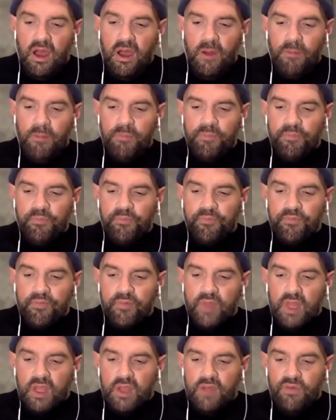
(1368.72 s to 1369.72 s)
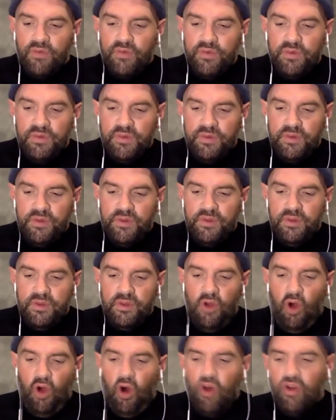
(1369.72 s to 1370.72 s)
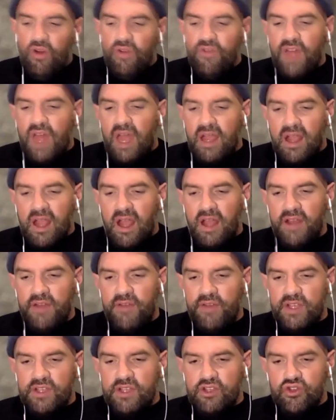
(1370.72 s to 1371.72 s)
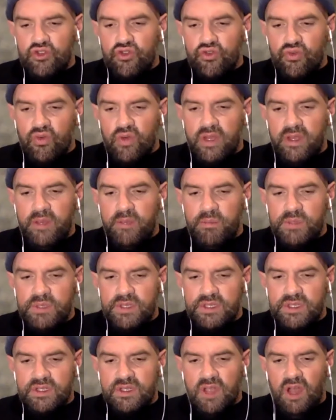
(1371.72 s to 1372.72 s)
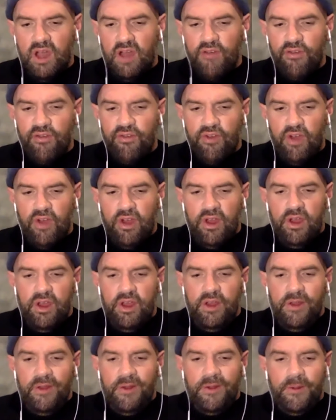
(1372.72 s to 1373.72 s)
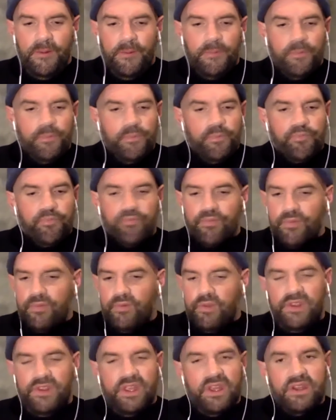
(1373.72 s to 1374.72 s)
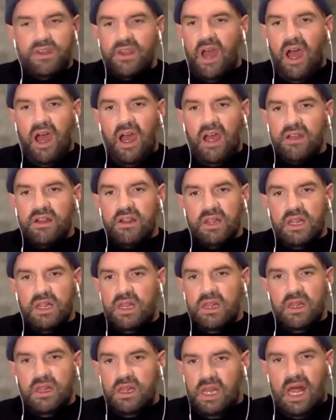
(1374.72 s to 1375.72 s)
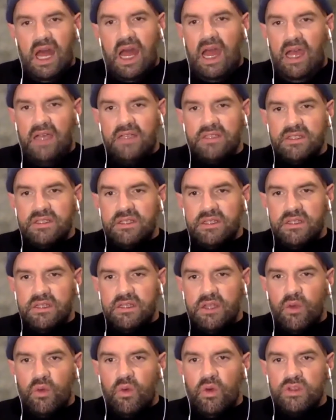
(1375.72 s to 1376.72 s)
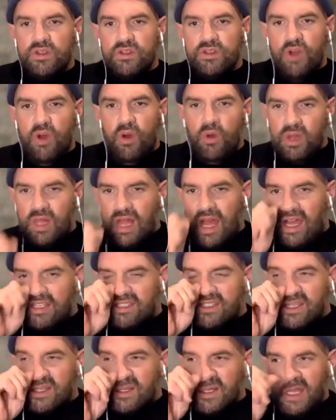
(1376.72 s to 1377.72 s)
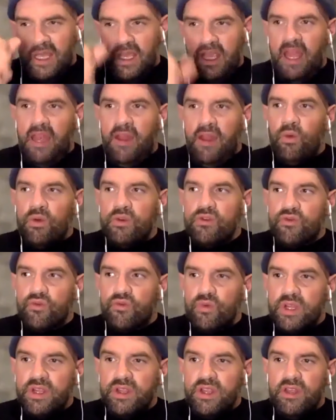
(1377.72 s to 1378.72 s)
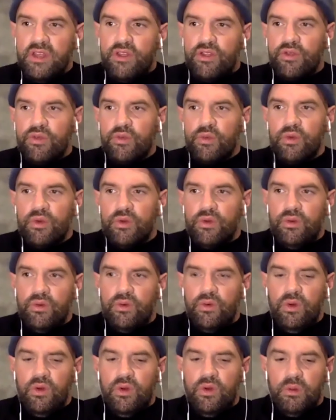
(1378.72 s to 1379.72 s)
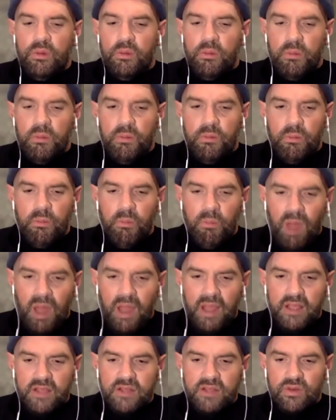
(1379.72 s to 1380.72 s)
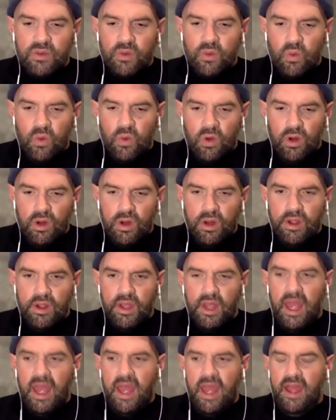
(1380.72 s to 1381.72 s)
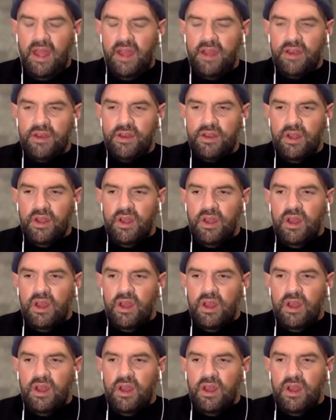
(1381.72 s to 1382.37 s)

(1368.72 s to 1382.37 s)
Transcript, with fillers: Um, all of that kind of extreme stuff did not last. There was no lasting thing. And it was really through Mike's work and